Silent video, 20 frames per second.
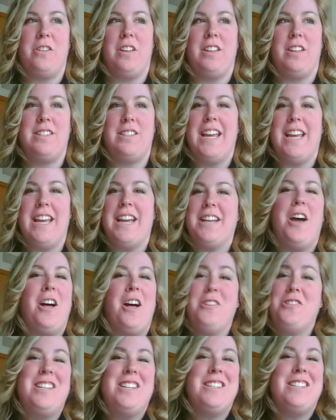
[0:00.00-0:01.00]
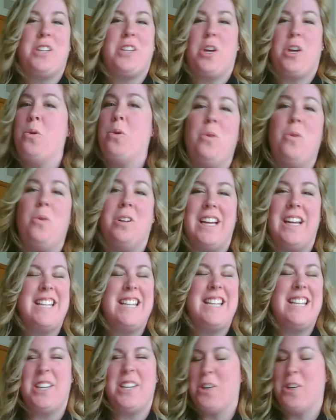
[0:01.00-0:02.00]
technology is cool. It's
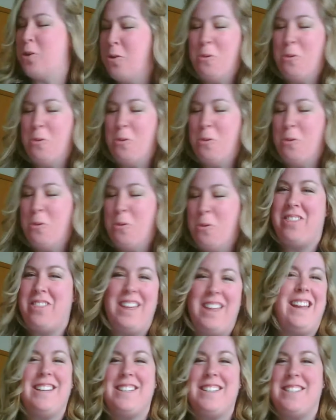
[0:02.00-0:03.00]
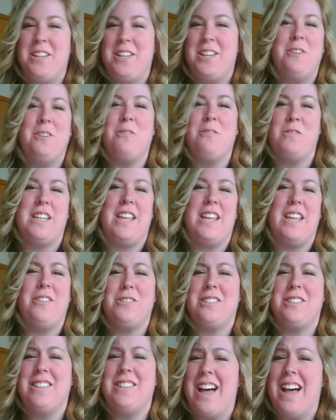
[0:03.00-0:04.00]
a cool thing to use, and
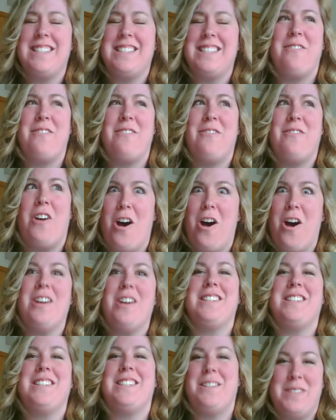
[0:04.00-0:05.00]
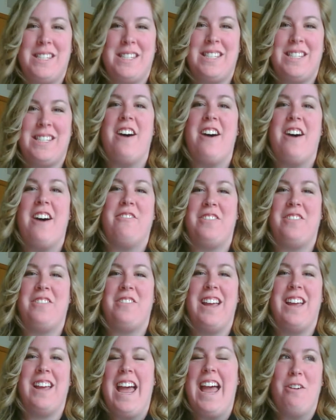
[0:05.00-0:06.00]
there's lots of awesome stuff
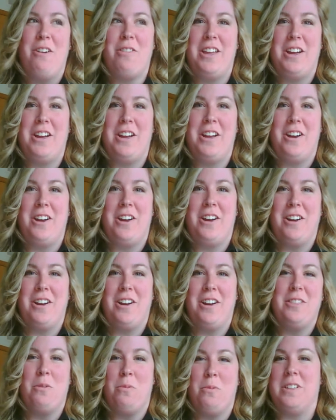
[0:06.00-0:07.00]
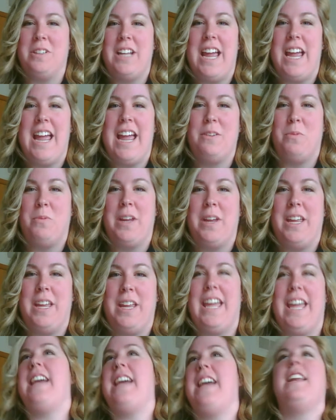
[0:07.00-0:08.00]
out there in the world. And we
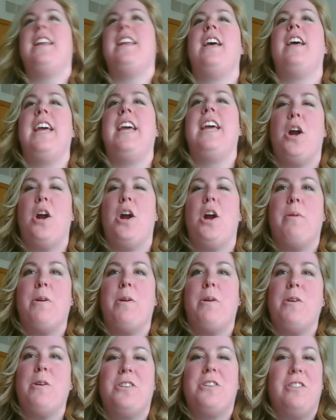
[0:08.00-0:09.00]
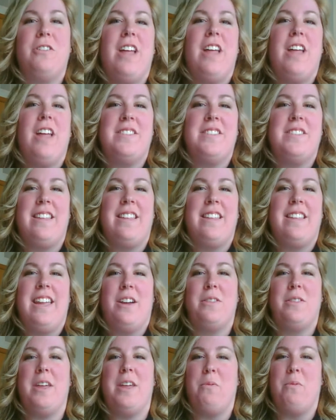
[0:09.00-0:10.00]
get, in our personal lives, I think,
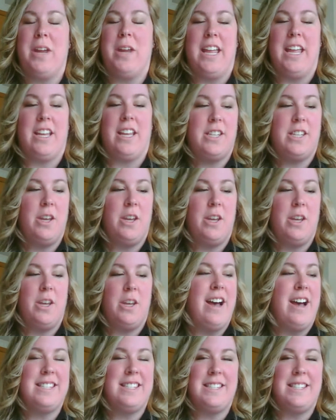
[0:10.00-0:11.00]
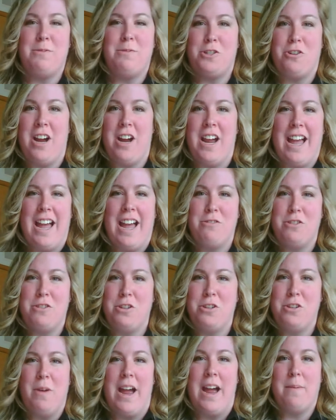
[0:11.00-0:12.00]
that we get so accustomed to trying out new
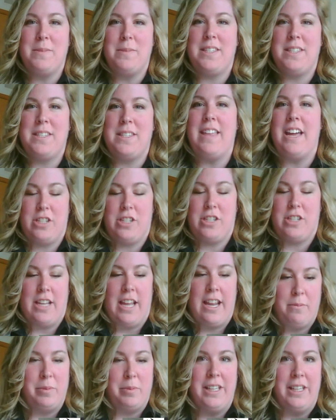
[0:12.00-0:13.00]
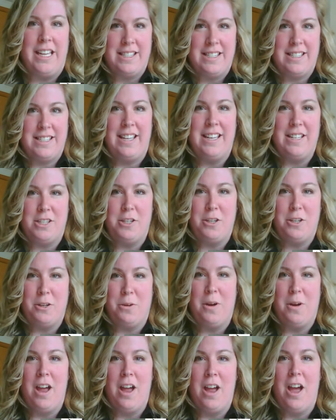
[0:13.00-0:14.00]
apps that just kind of bleeds into
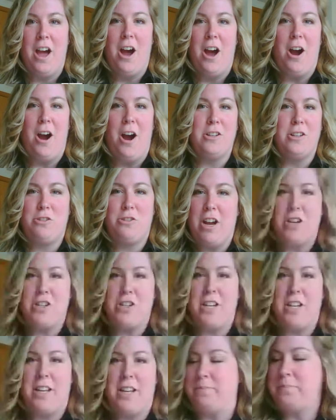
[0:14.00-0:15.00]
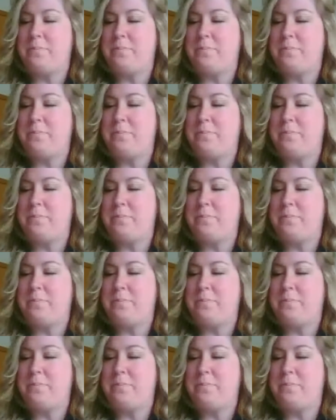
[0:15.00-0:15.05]
our instruction,